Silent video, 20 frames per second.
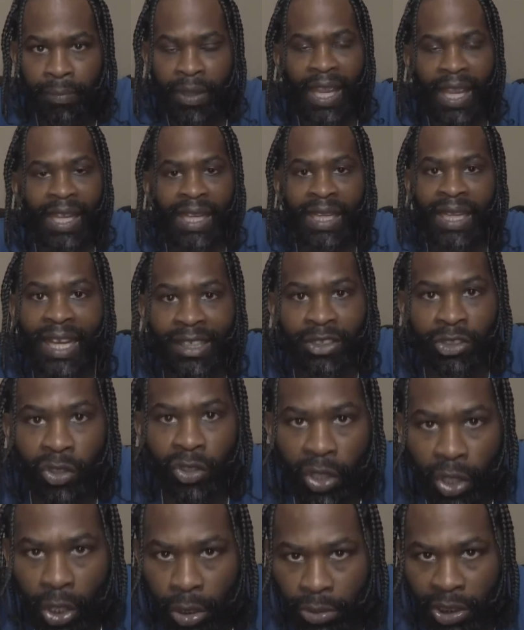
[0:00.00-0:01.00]
They ain't got no
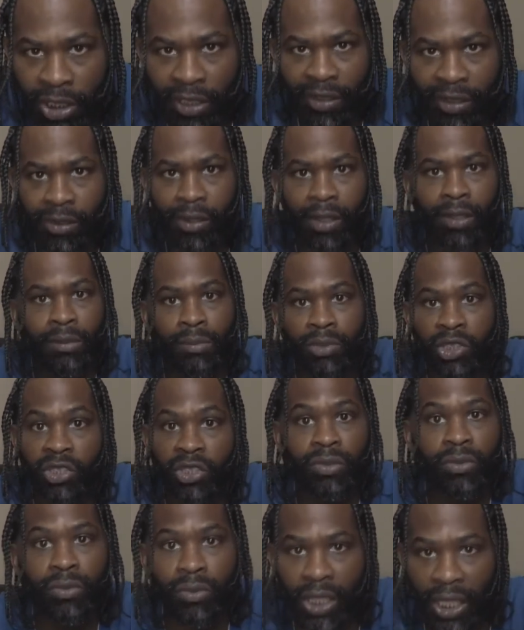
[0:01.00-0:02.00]
home to go home to,
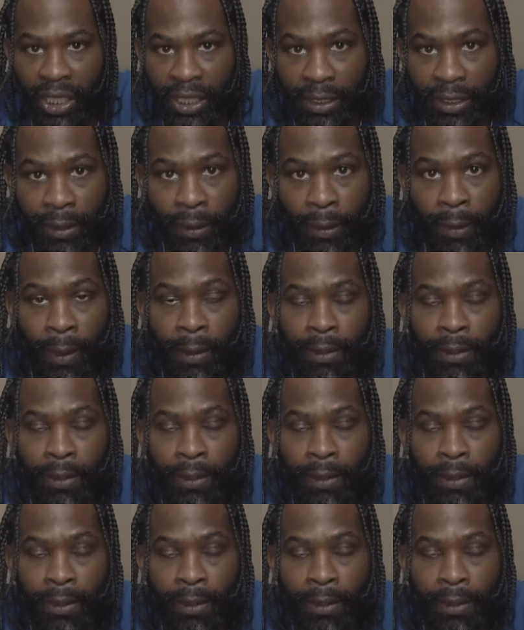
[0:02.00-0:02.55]
nigga.